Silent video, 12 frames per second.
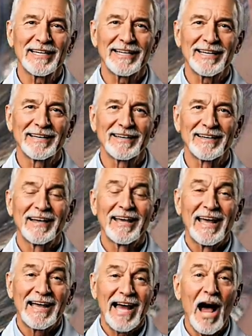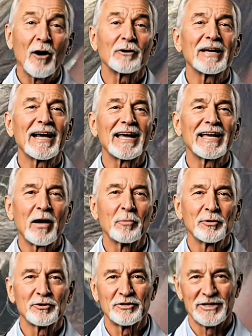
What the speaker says: Chin tuck, the neck lifeline.